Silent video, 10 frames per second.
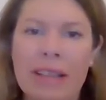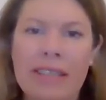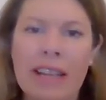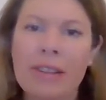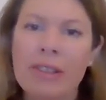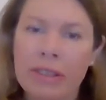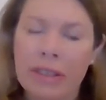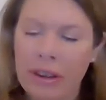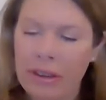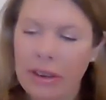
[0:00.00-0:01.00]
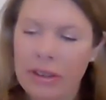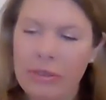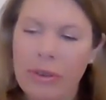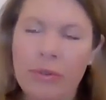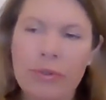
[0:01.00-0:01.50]
Stand on
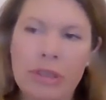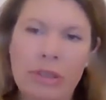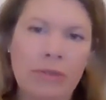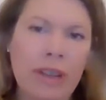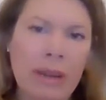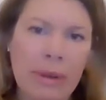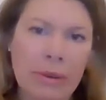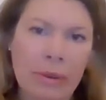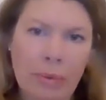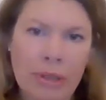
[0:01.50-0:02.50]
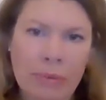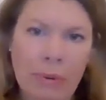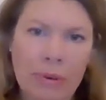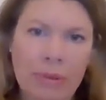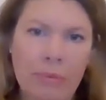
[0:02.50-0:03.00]
your own 2 feet, no matter which
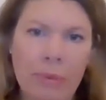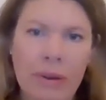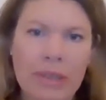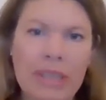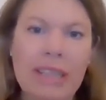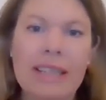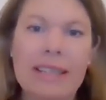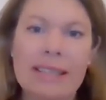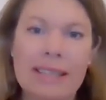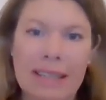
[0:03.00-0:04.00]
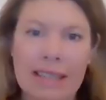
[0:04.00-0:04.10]
parent it is.